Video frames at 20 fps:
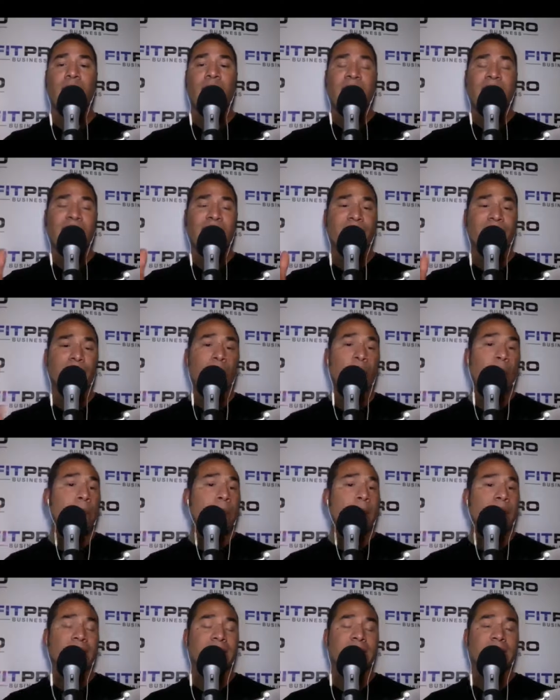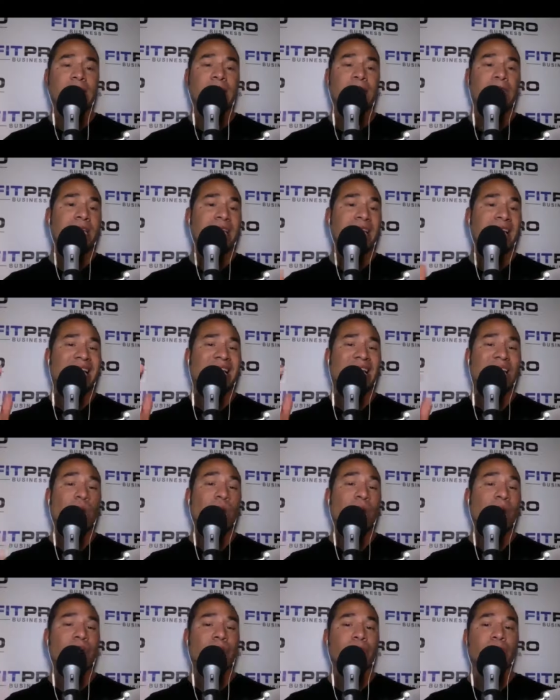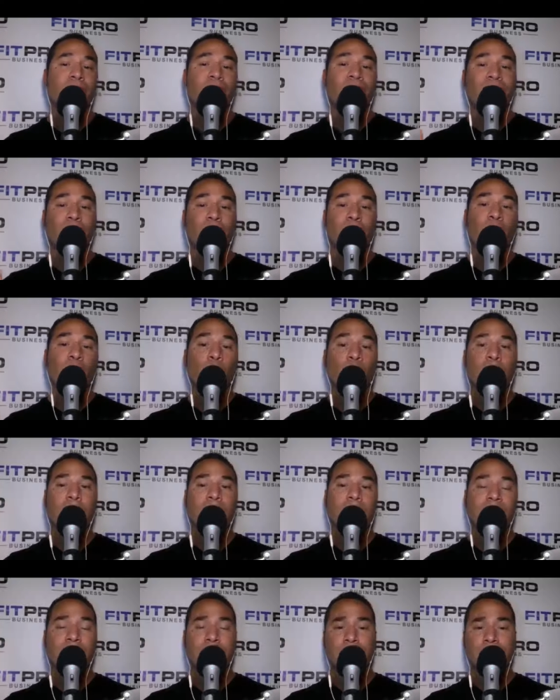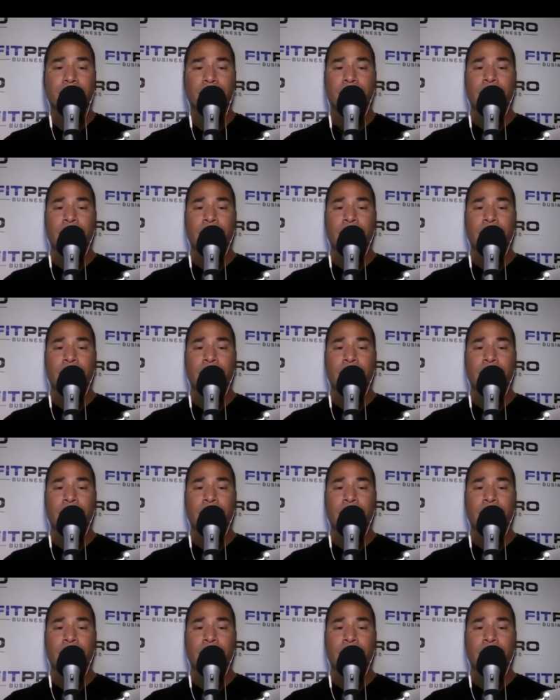and if you don't pay attention can get away from you very quickly